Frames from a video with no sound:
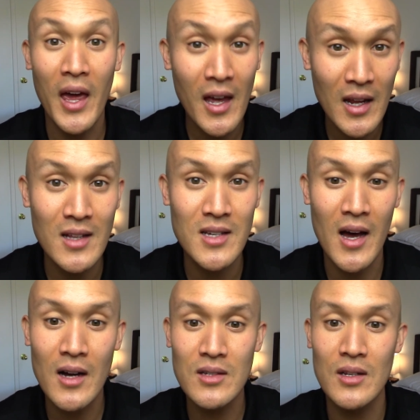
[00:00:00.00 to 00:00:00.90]
and
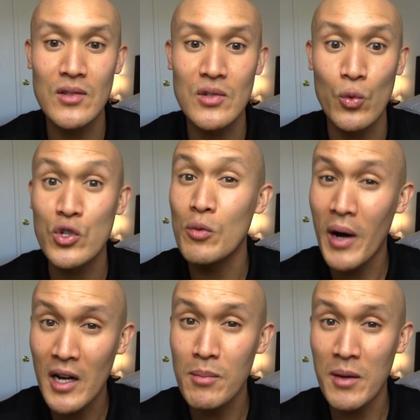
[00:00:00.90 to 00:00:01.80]
antioxidants which your
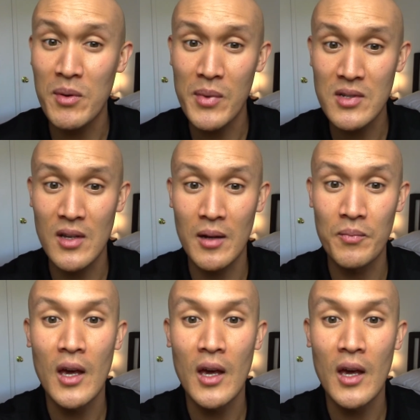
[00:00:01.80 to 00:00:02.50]
body may be missing.